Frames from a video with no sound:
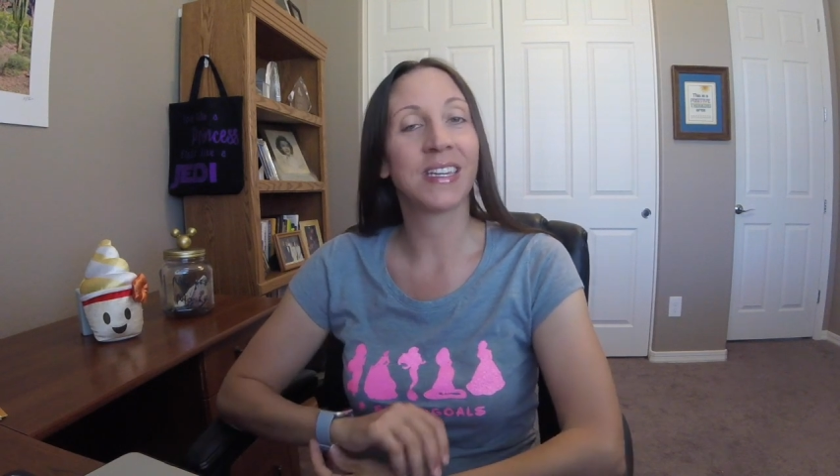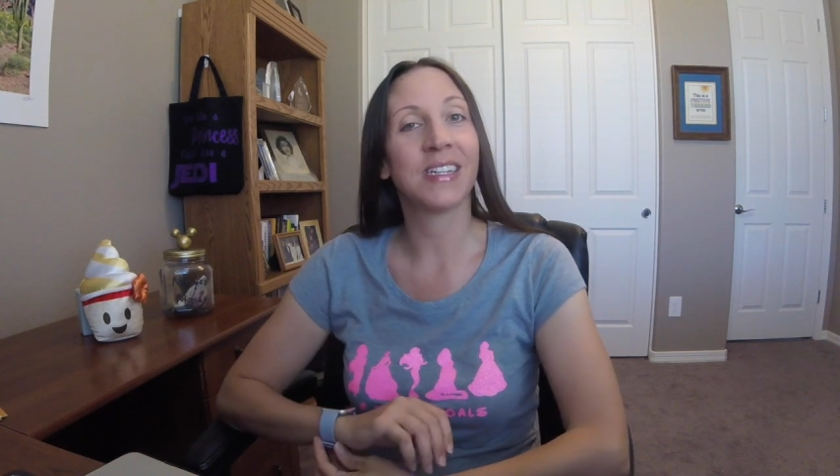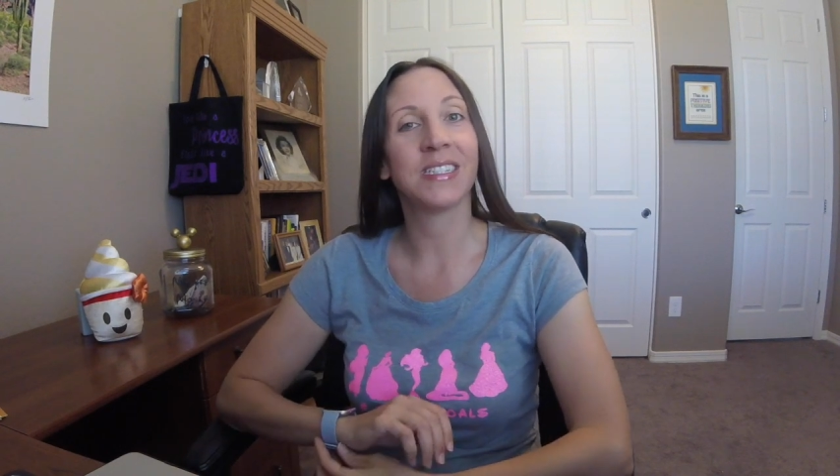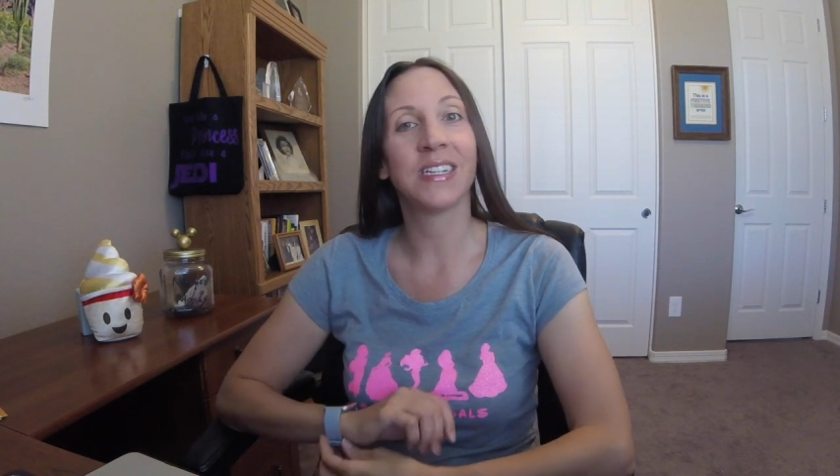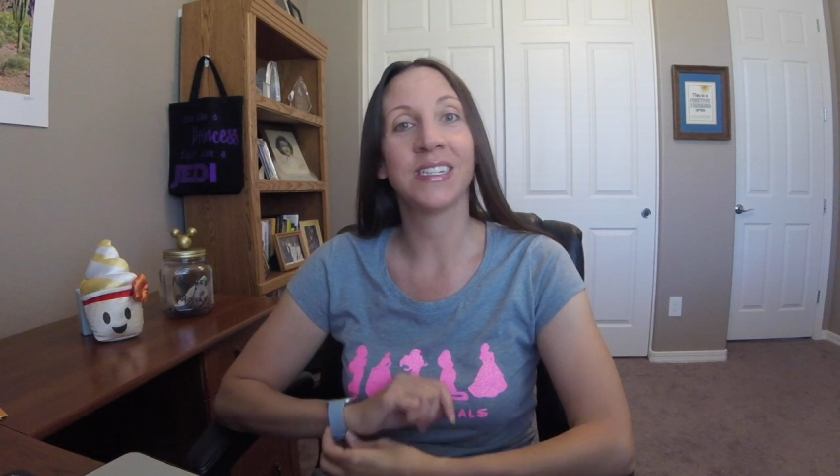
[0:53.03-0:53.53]

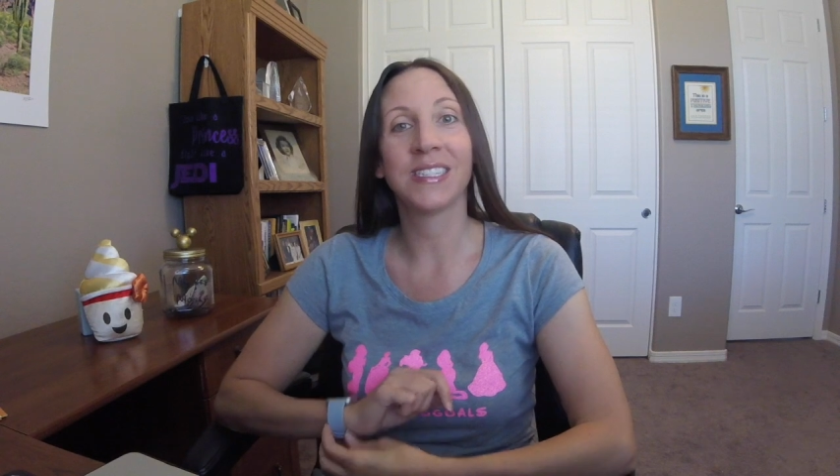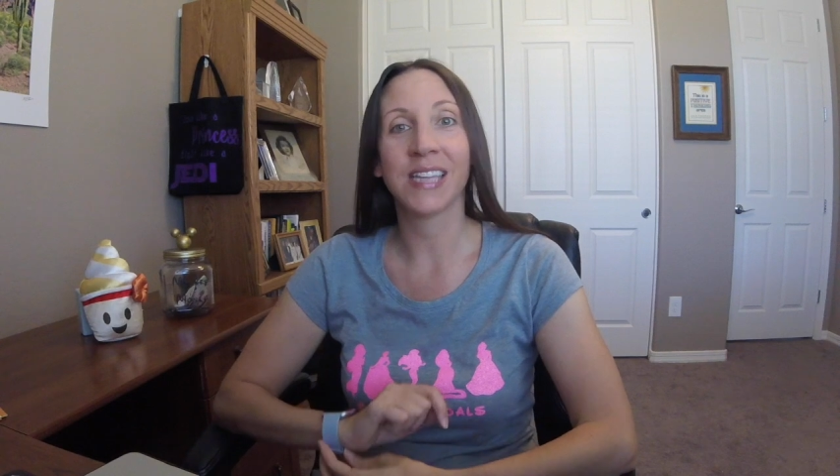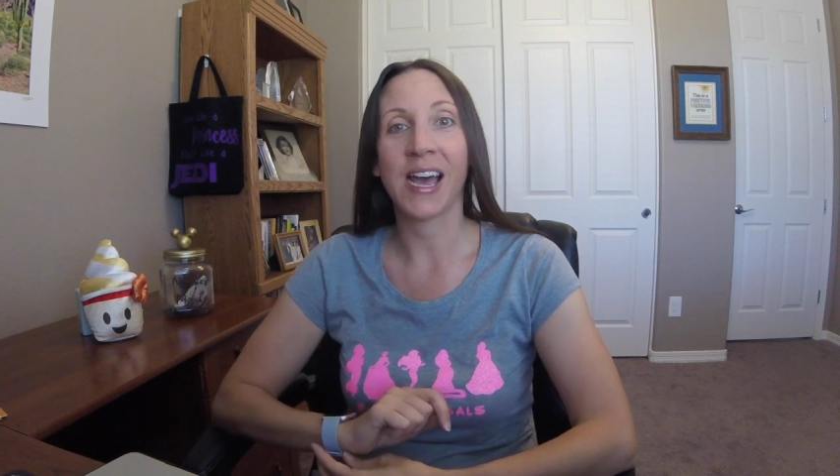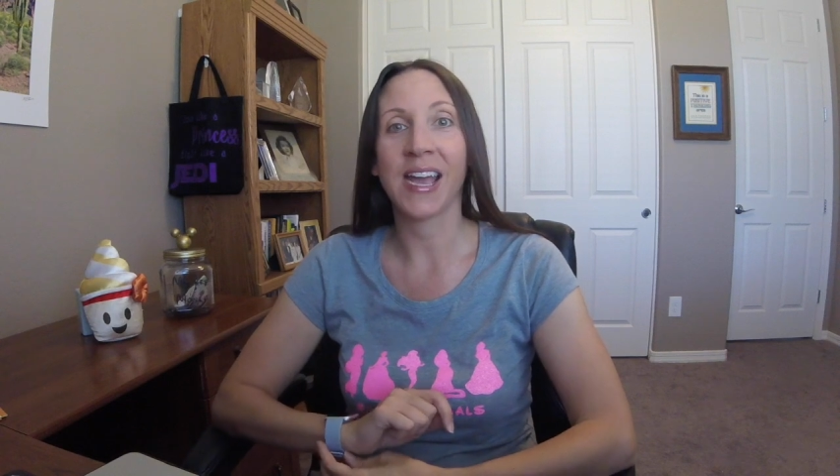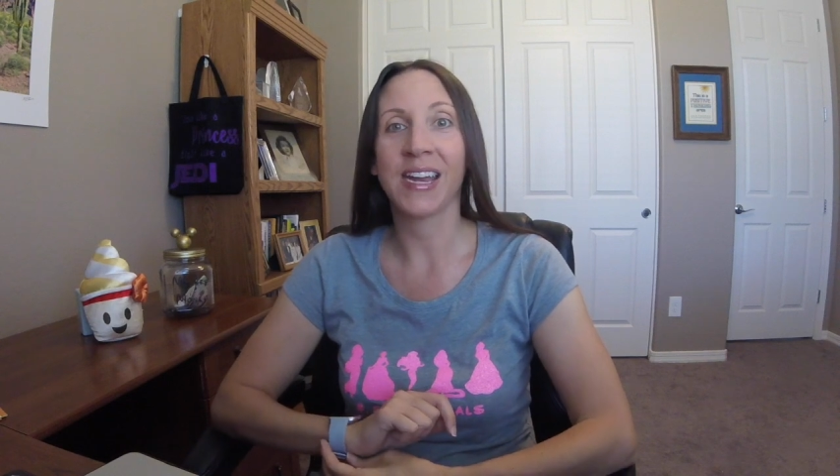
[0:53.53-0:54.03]
get to
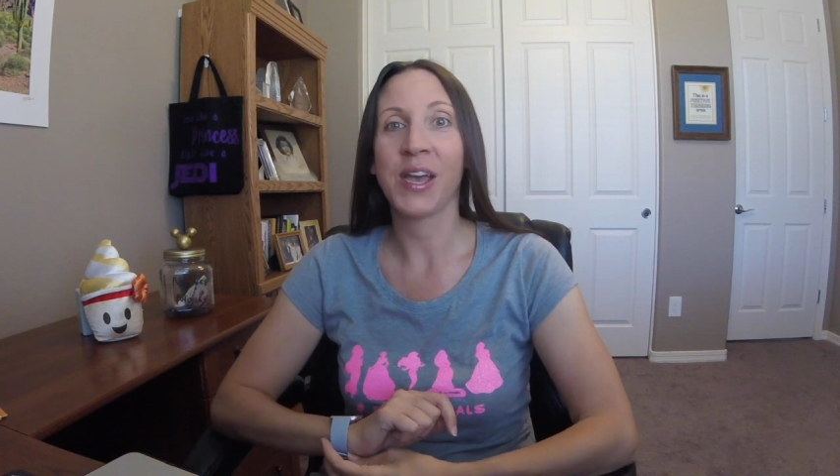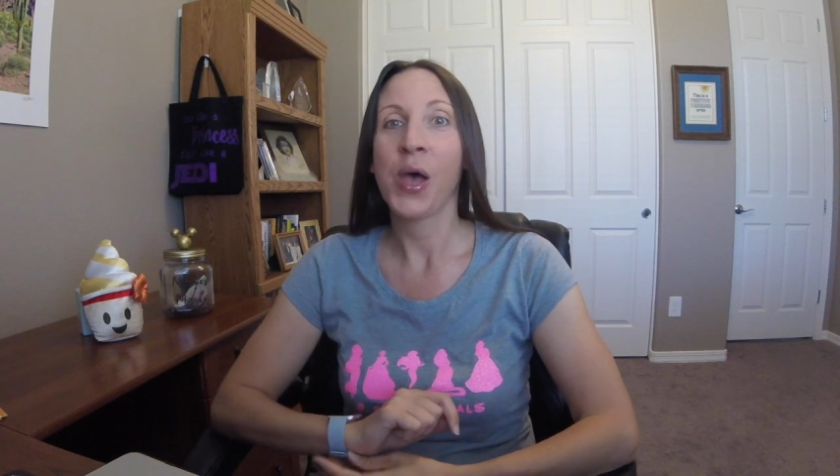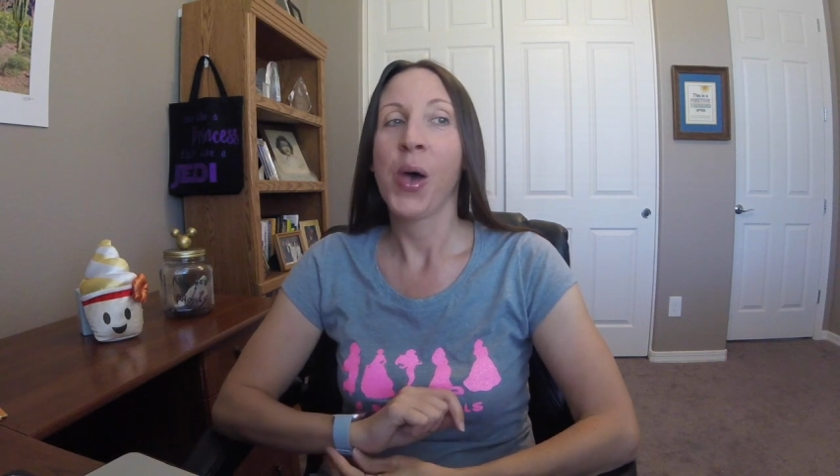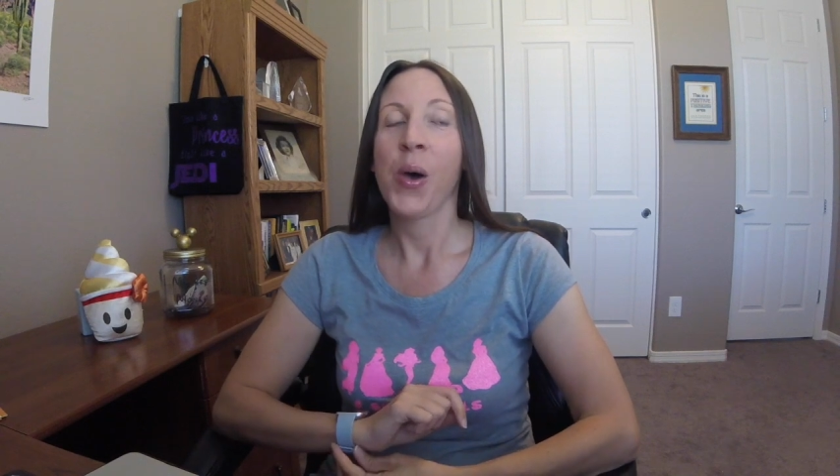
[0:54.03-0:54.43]
decide